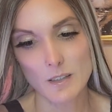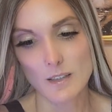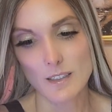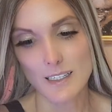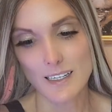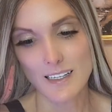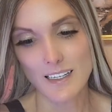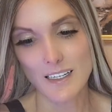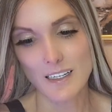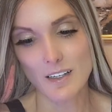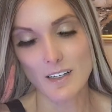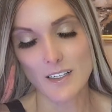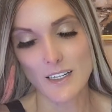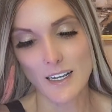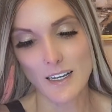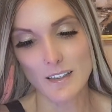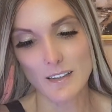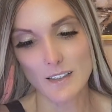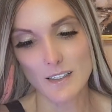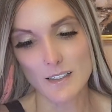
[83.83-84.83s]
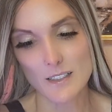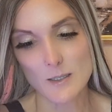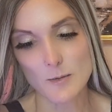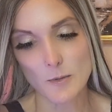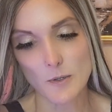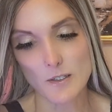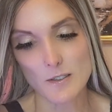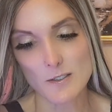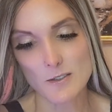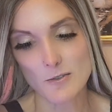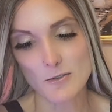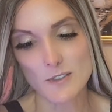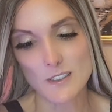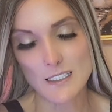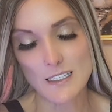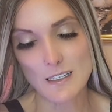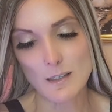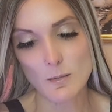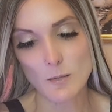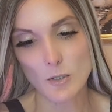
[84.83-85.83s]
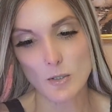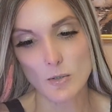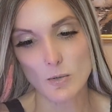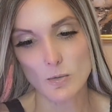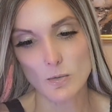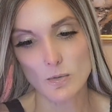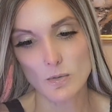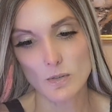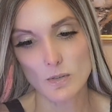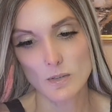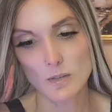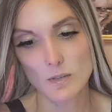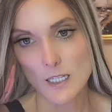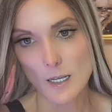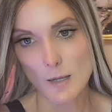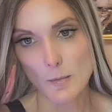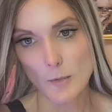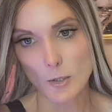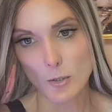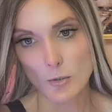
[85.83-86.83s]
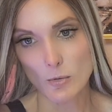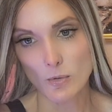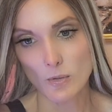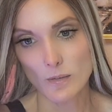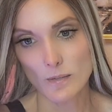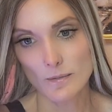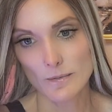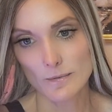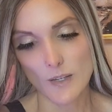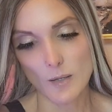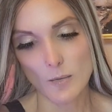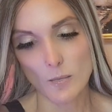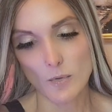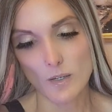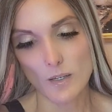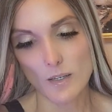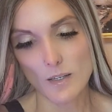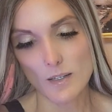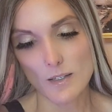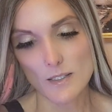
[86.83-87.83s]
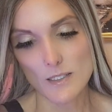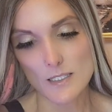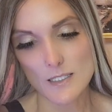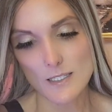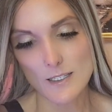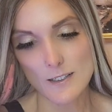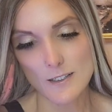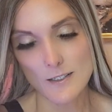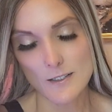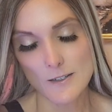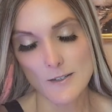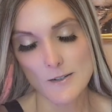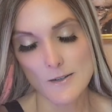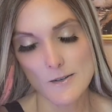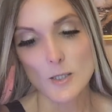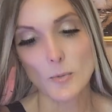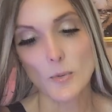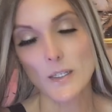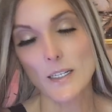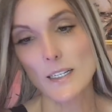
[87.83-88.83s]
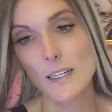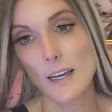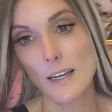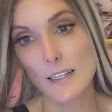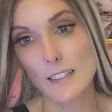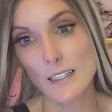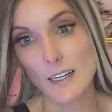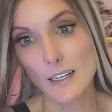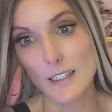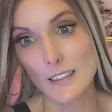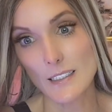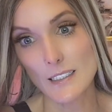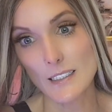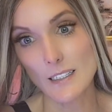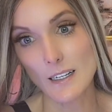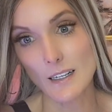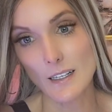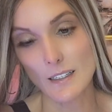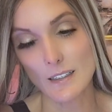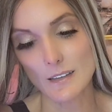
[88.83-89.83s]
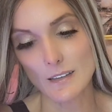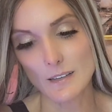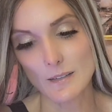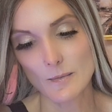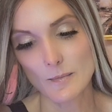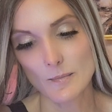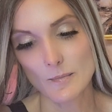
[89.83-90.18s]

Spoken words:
Did I get it on AliExpress or Temu? Temu. It was $29.99.